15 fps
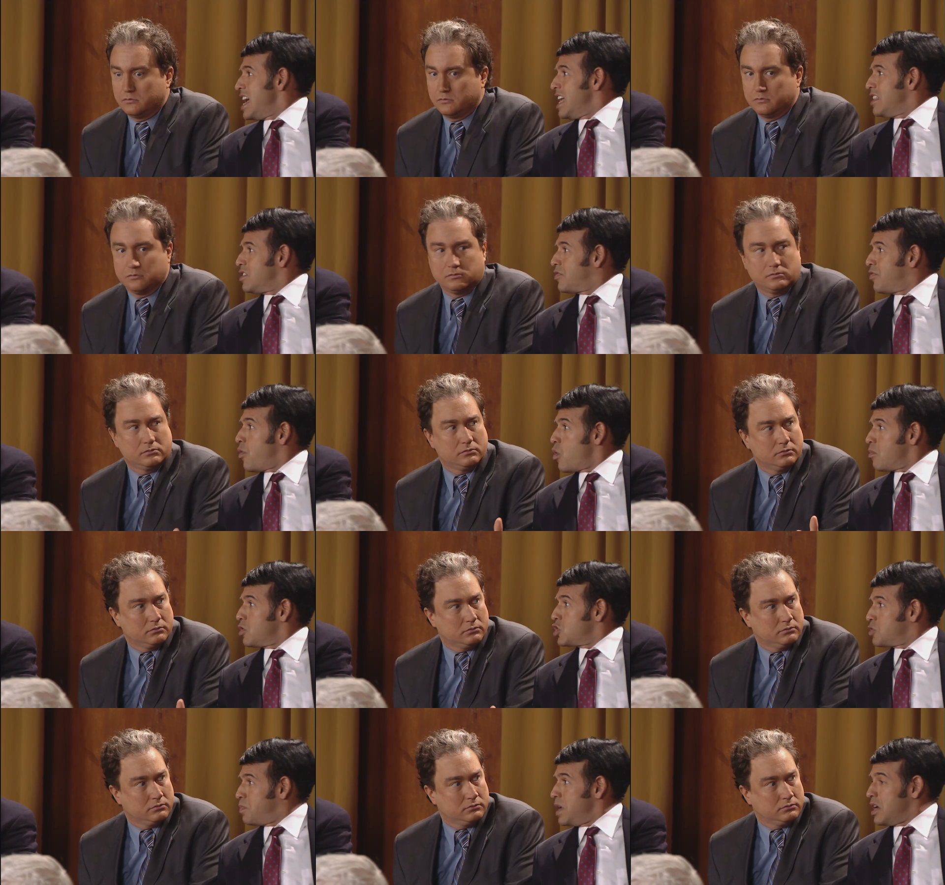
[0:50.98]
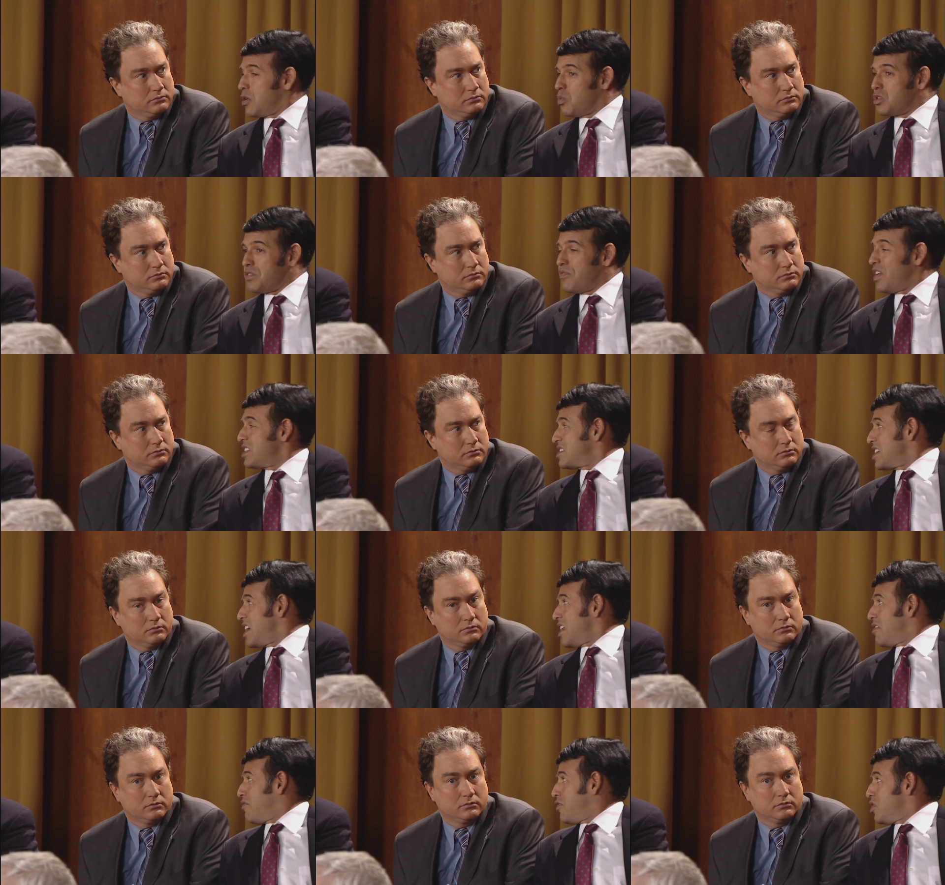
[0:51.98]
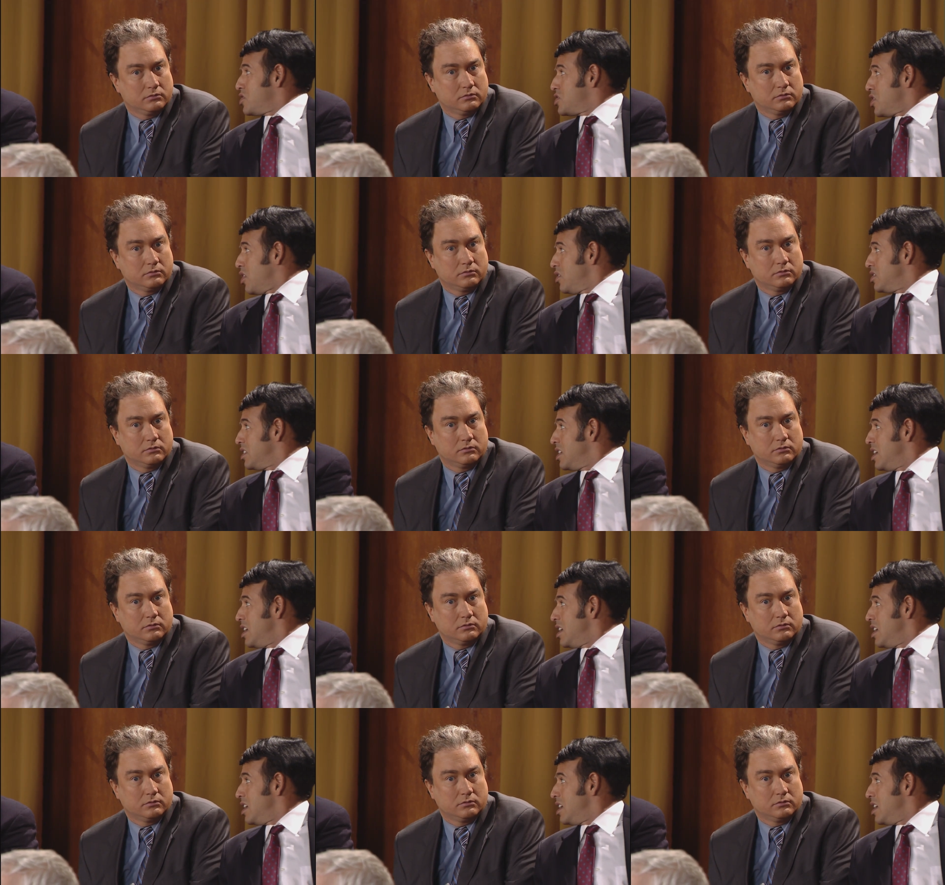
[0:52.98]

Speaker 1: and this former speaker was investigated for assault.